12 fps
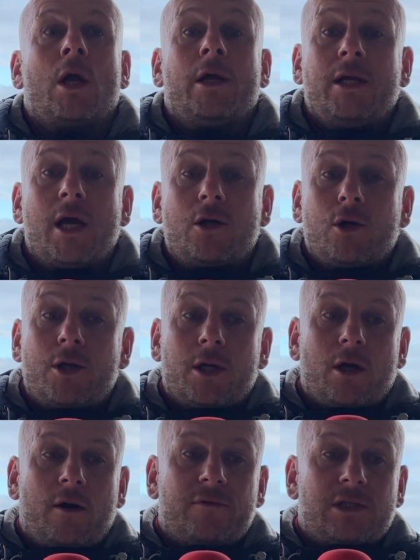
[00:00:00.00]
Yeah, good.
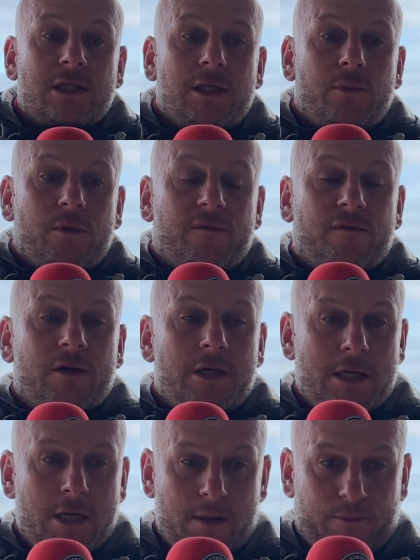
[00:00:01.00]
Obviously, we've
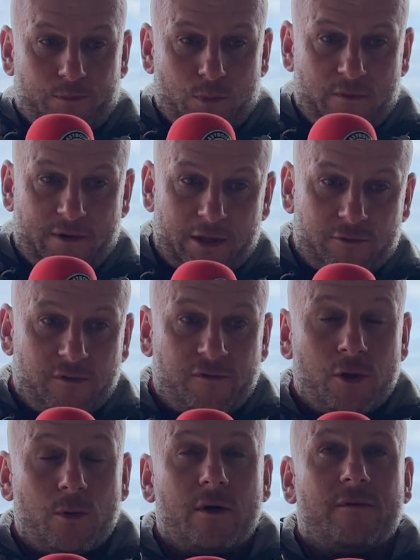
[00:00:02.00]
had a
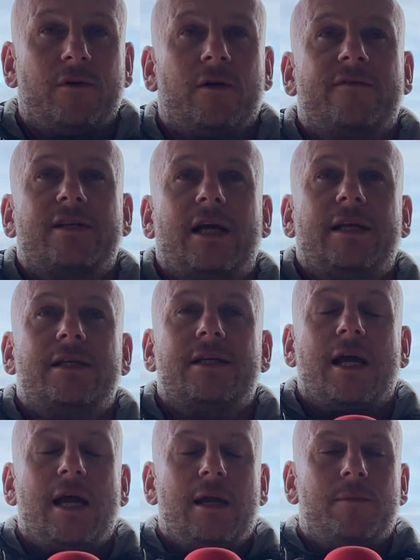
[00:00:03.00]
review of Saturday's
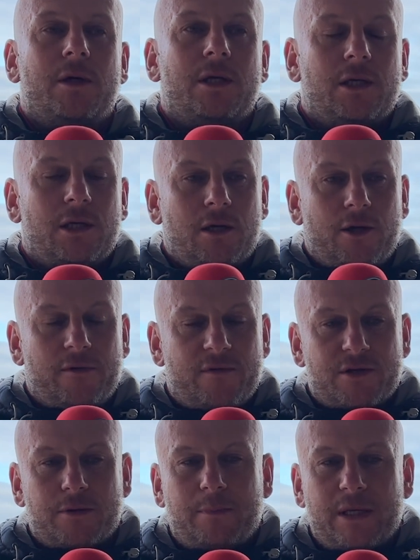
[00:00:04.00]
game and gone over
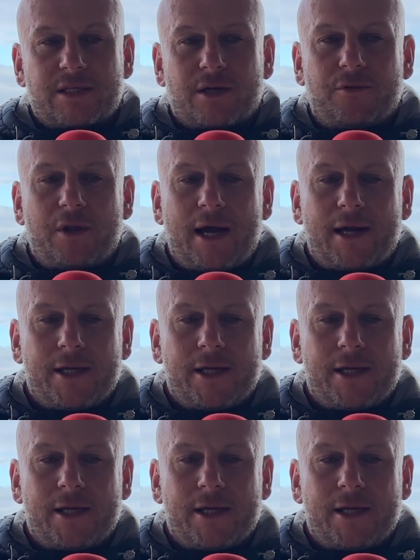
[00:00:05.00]
some bits on that.